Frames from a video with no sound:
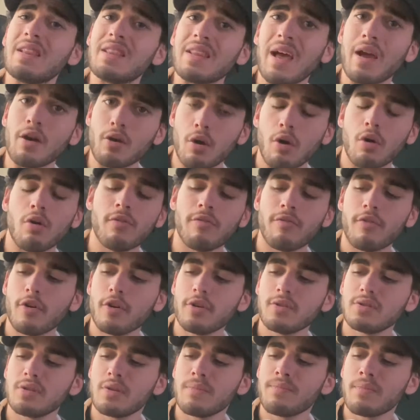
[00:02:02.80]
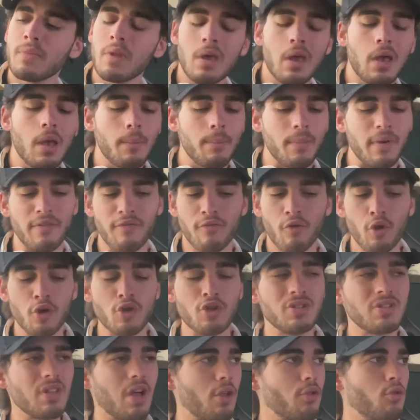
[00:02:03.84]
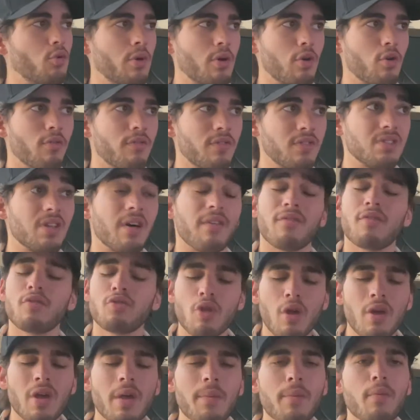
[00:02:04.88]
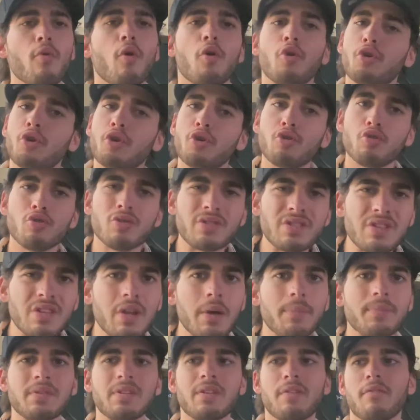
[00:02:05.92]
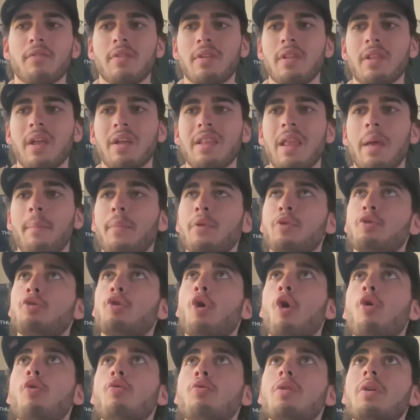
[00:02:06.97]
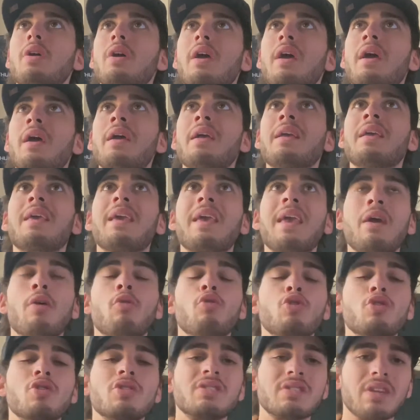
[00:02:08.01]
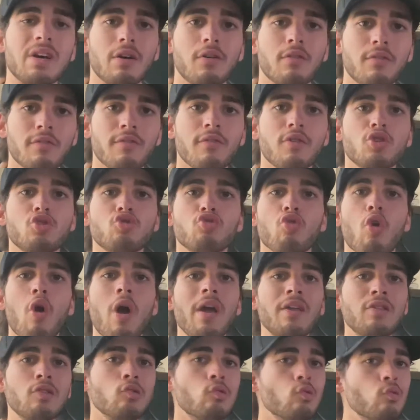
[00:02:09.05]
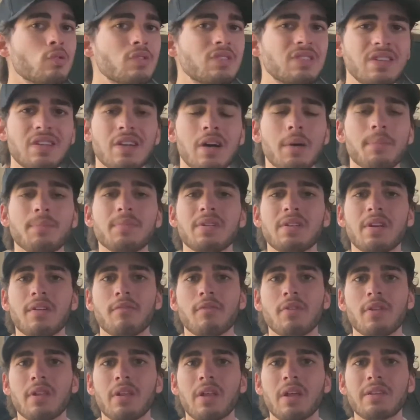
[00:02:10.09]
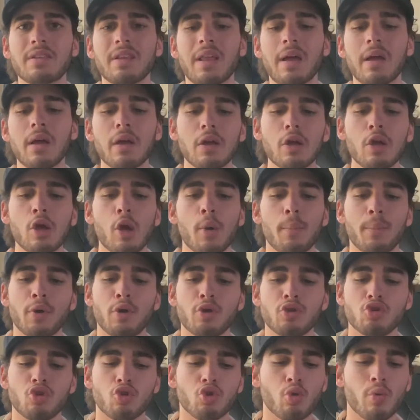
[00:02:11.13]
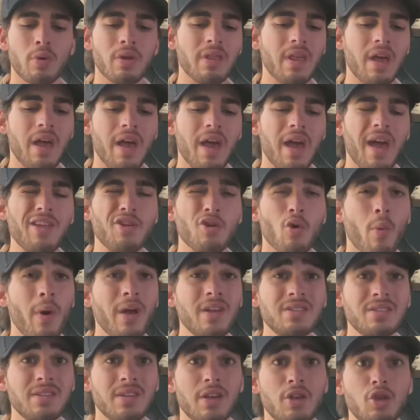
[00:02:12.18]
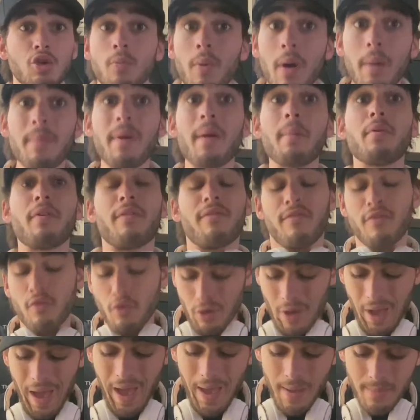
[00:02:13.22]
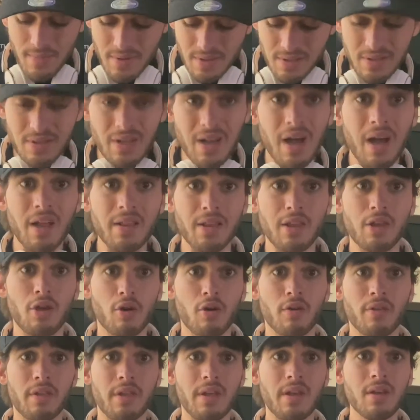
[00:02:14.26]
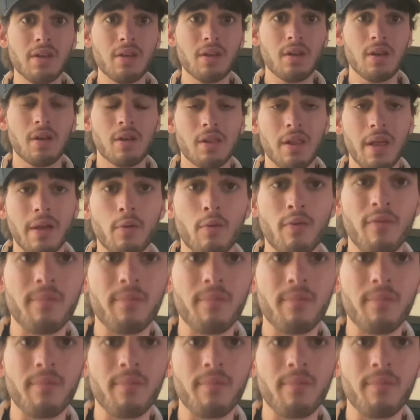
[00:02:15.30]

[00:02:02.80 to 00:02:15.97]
that goal first before you start doing all this stuff. Don't get me wrong, you can do sit-ups and everything like that, but don't kill yourself trying to do sit-ups and everything like that, because you're doing that and you're wasting it. You might be able to feel your abs under your thing, like with